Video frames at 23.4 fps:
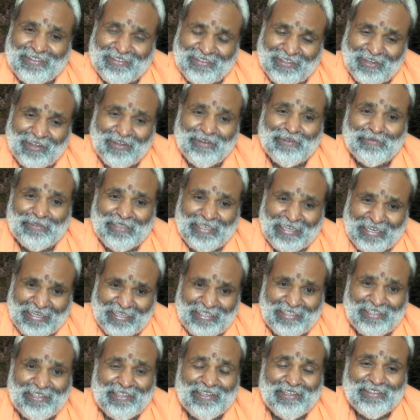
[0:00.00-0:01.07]
the
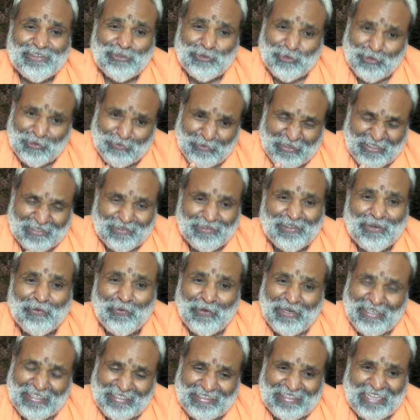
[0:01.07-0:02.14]
lady should be
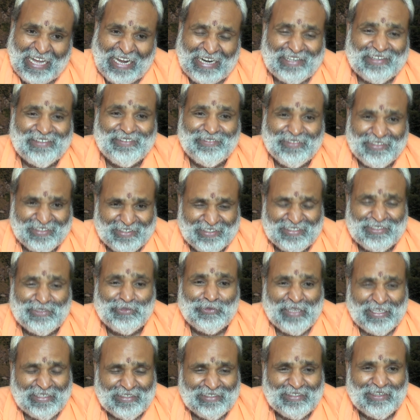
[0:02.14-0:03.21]
only that. Because
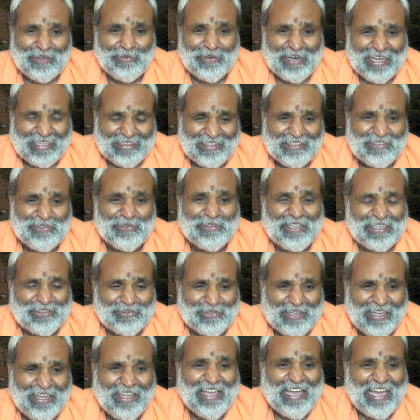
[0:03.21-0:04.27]
today is Navaratri, so
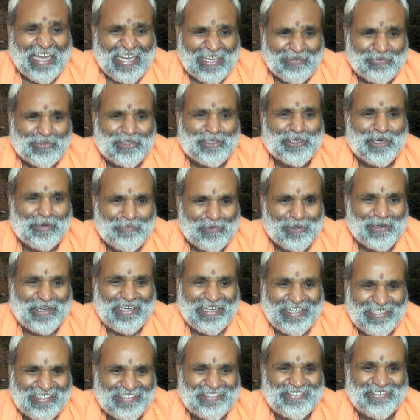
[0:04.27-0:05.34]
that's why I have to support
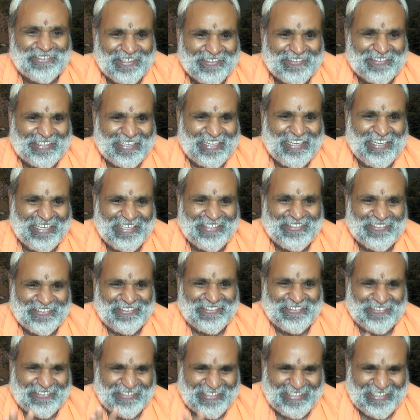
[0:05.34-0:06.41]
ladies today, okay?
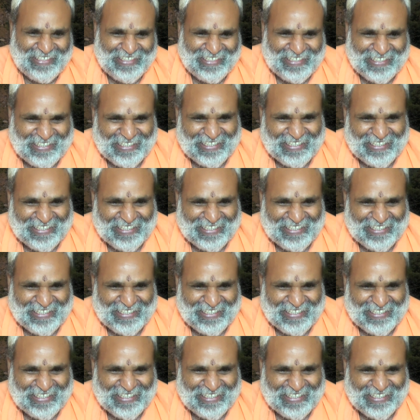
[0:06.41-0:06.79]
Don't worry.